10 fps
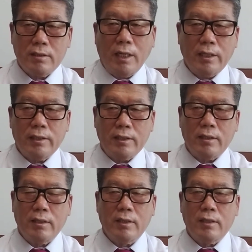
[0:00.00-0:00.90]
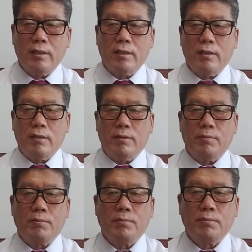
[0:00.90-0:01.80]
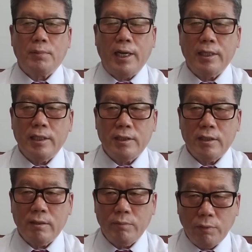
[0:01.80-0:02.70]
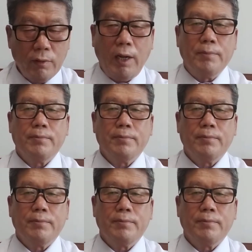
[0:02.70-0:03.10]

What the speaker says: second financing program.